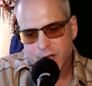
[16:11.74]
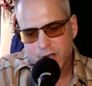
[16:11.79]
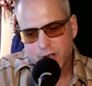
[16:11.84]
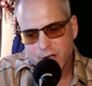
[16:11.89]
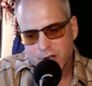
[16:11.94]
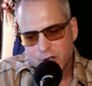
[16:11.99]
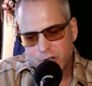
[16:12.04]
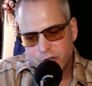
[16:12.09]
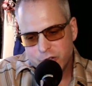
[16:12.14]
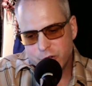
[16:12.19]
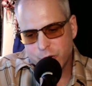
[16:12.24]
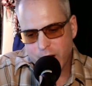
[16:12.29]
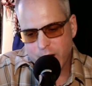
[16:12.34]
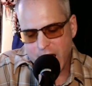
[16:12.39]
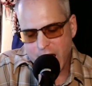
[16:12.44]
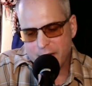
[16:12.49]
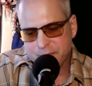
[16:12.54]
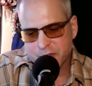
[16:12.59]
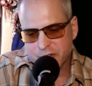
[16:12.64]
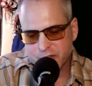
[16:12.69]
you
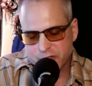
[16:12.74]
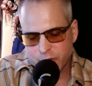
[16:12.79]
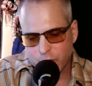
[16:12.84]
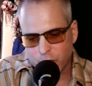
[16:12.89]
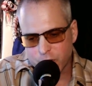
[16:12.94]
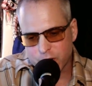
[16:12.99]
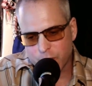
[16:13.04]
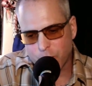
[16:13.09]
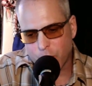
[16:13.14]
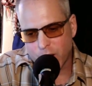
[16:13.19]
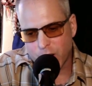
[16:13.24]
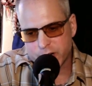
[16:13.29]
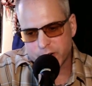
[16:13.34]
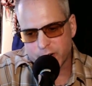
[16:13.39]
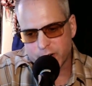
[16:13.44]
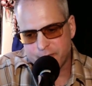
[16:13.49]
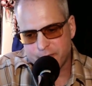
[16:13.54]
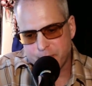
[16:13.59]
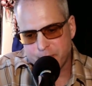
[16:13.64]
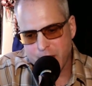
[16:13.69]
have to sort of wonder
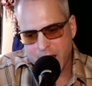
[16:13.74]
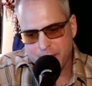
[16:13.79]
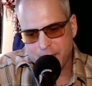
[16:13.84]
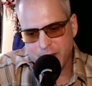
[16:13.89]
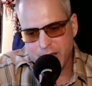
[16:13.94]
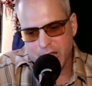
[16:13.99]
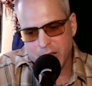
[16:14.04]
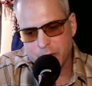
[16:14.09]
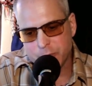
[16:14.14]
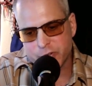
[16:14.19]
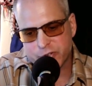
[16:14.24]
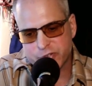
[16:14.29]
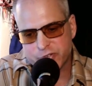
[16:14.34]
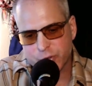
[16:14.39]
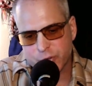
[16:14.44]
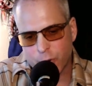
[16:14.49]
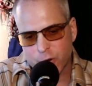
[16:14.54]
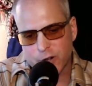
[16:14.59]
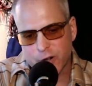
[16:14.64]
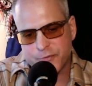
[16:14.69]
if maybe he was
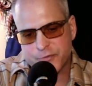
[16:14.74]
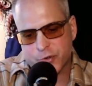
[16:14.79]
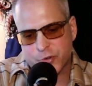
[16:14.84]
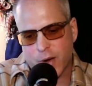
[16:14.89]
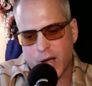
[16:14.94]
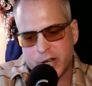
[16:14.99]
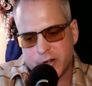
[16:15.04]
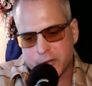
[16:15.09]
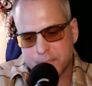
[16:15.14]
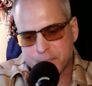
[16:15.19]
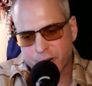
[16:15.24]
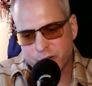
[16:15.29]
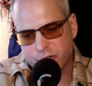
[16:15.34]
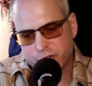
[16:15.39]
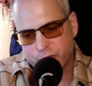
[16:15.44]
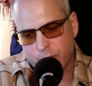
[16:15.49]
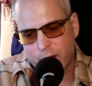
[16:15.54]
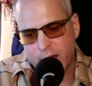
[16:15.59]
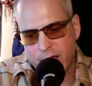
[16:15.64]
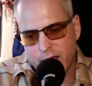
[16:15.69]
sort of trying to
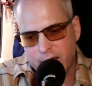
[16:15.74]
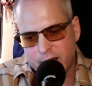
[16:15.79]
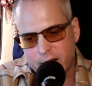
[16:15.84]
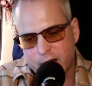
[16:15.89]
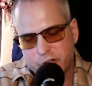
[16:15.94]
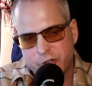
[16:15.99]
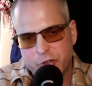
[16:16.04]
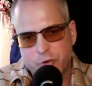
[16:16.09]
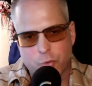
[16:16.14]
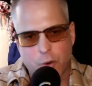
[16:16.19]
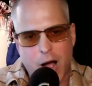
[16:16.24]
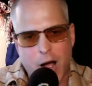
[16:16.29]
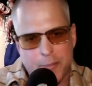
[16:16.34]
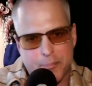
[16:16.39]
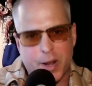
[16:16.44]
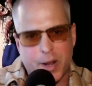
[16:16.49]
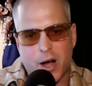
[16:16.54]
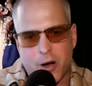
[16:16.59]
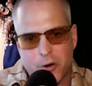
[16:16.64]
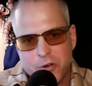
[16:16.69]
portray a
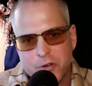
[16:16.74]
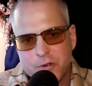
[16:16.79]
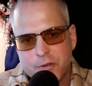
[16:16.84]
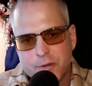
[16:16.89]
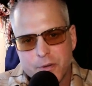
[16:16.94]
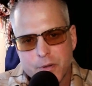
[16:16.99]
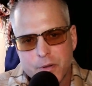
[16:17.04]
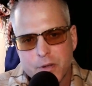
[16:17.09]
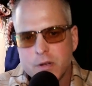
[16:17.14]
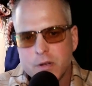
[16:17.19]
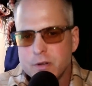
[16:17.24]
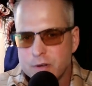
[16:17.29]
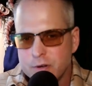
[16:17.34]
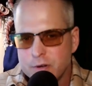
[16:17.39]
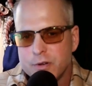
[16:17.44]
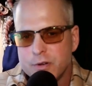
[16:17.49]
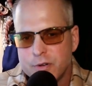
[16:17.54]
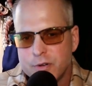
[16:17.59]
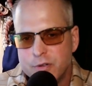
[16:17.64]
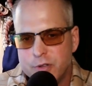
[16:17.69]
dropout.
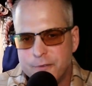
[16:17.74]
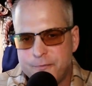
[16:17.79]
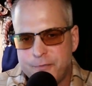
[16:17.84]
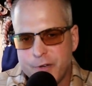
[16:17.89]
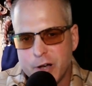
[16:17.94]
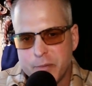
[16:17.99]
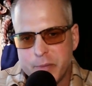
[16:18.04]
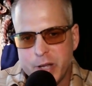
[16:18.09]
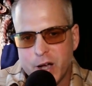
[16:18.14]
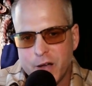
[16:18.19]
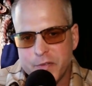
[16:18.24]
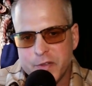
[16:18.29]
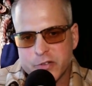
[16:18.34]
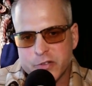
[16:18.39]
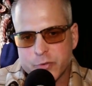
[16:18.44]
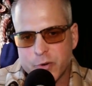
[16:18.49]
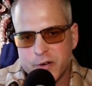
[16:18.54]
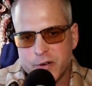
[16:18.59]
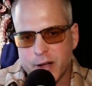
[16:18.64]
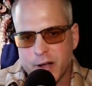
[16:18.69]
You feel me on this
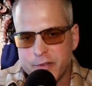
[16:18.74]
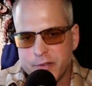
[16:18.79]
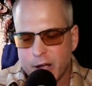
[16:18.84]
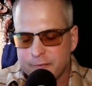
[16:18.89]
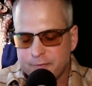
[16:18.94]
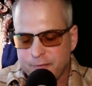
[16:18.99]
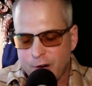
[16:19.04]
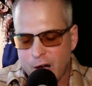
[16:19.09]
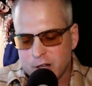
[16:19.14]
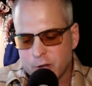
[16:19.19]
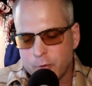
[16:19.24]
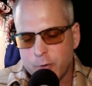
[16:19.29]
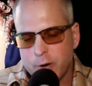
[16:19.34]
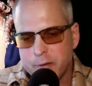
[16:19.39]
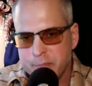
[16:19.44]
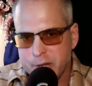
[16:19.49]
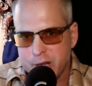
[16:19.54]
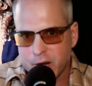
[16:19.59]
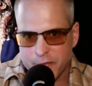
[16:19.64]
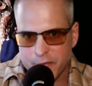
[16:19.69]
one? Now follow with
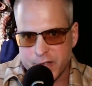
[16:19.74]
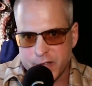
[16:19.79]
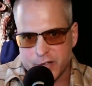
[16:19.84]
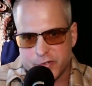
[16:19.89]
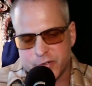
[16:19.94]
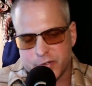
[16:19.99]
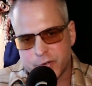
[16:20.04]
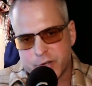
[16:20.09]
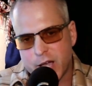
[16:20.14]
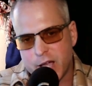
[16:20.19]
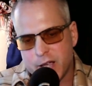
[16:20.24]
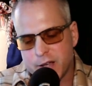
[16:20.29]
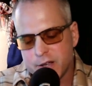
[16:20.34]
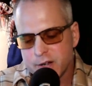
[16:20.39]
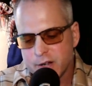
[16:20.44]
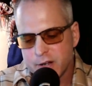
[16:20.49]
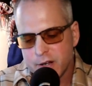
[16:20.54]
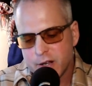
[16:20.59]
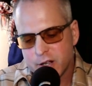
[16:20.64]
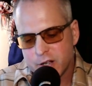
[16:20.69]
me on this, okay?
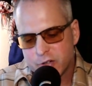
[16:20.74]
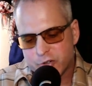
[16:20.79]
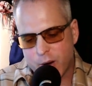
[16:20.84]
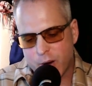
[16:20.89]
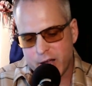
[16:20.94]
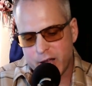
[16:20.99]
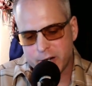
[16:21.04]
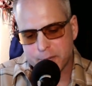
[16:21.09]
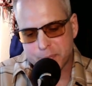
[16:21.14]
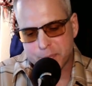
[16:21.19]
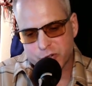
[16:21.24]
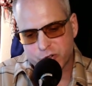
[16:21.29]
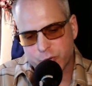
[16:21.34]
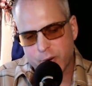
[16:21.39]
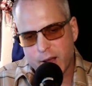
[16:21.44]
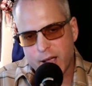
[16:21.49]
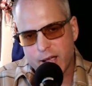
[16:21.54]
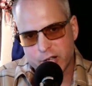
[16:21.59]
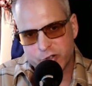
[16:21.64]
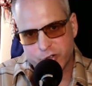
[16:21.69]
Trying to
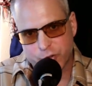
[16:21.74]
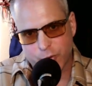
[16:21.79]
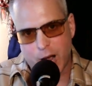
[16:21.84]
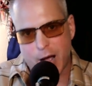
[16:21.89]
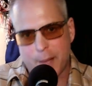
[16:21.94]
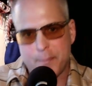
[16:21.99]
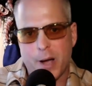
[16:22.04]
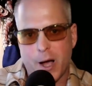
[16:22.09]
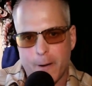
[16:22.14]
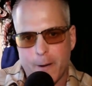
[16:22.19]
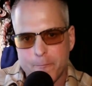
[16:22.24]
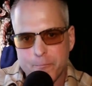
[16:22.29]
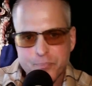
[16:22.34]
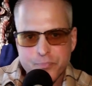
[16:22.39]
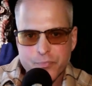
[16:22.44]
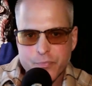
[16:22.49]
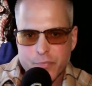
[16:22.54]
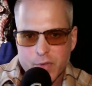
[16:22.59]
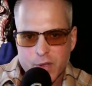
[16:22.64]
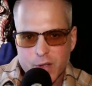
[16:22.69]
portray a dropout.
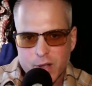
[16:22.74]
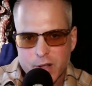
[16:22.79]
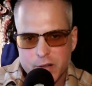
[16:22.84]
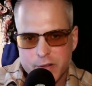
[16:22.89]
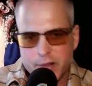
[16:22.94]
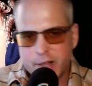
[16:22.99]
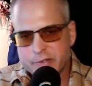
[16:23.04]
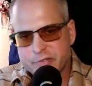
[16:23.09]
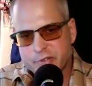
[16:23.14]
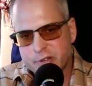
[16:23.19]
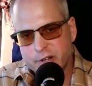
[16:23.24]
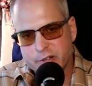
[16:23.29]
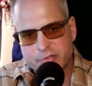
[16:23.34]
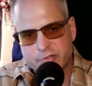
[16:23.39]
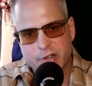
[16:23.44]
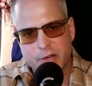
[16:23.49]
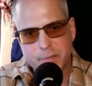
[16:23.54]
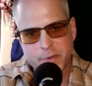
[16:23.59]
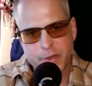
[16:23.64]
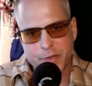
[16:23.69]
Listen to
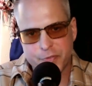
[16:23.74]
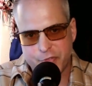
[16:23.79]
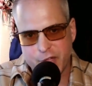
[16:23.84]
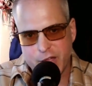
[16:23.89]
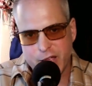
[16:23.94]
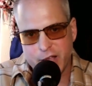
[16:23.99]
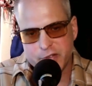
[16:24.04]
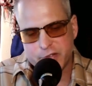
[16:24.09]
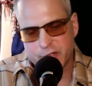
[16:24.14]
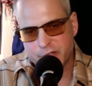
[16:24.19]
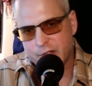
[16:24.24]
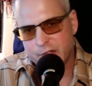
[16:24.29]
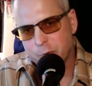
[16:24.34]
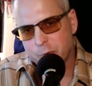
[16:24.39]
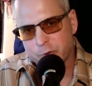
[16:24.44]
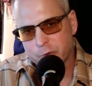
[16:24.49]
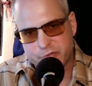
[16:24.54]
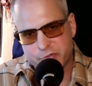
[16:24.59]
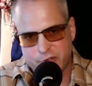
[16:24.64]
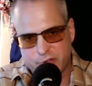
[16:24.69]
some of the things that they were
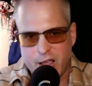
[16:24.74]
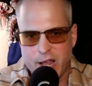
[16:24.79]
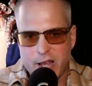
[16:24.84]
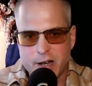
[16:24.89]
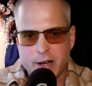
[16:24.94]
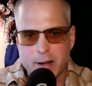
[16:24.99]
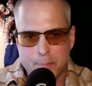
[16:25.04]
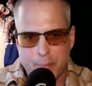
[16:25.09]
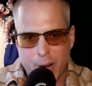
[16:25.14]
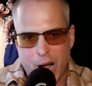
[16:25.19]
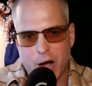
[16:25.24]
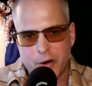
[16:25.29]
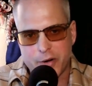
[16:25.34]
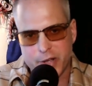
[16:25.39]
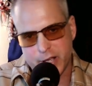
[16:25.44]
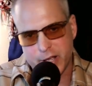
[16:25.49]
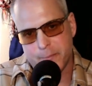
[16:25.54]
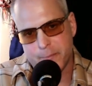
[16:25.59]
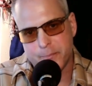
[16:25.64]
saying about him.